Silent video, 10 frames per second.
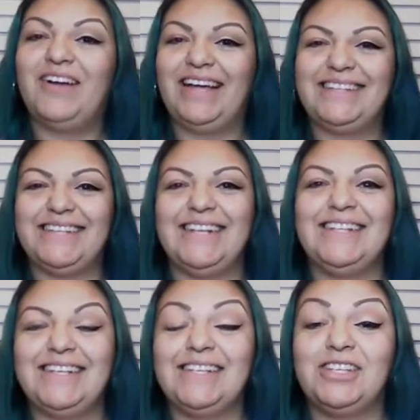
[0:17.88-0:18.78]
Okay,
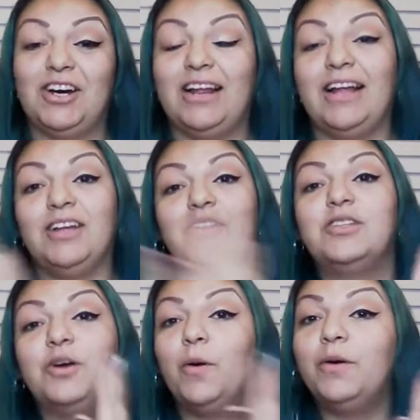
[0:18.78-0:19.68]
so let's get started. I
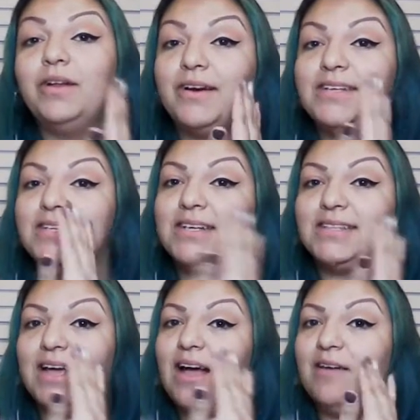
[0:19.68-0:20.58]
look totally crazy
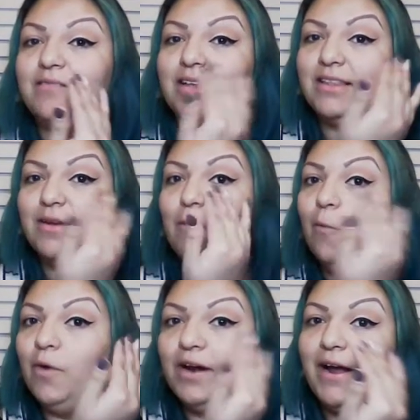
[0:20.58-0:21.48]
because I have like
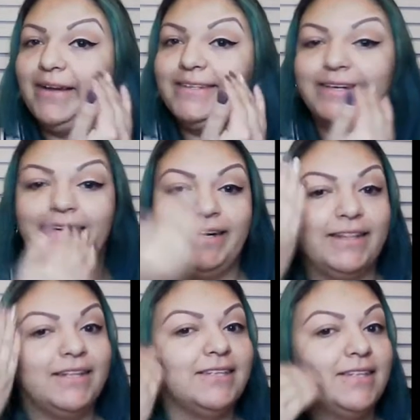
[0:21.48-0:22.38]
one eye
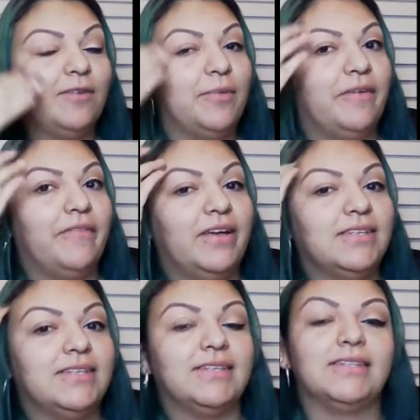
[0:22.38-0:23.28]
done and this side of my
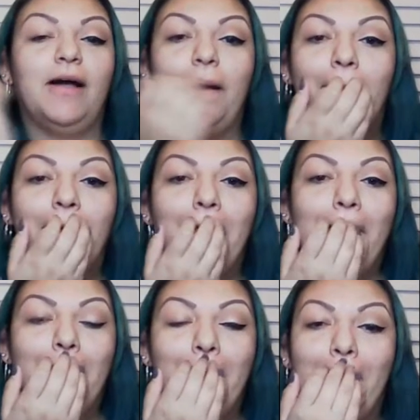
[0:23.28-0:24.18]
face is not.
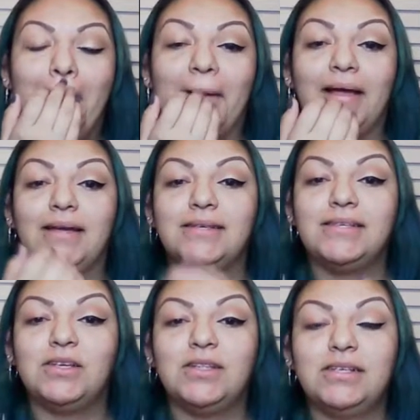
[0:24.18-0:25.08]

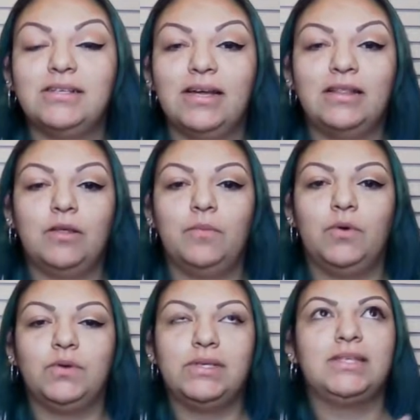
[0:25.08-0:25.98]
Okay, so this is like the
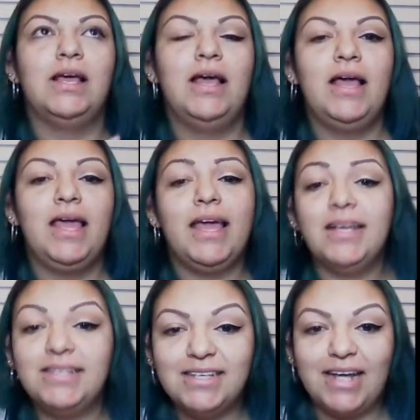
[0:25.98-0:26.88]
most
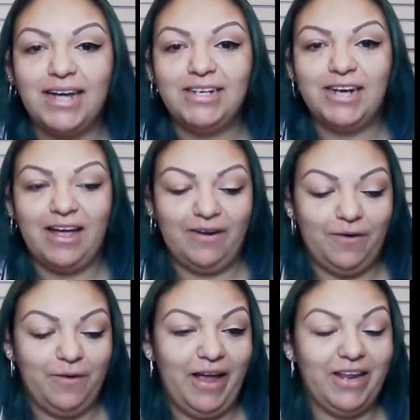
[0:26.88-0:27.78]
easiest
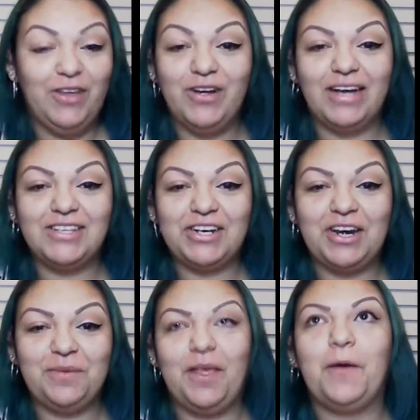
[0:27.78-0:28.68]
eyeshadow and you guys
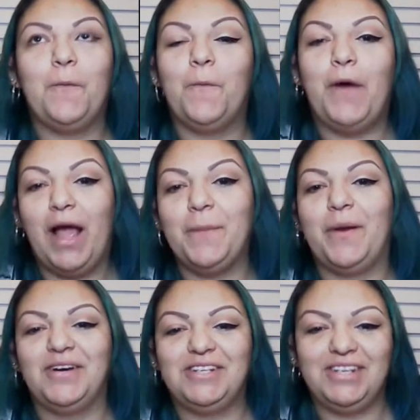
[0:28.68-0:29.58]
are going to be like, why
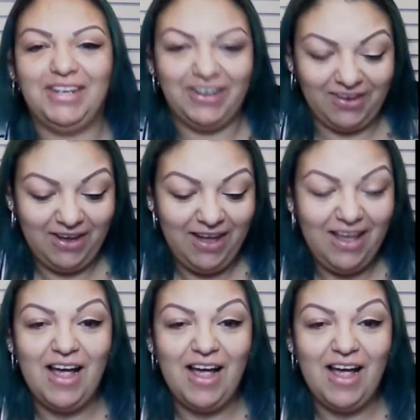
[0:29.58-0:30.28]
am I watching you?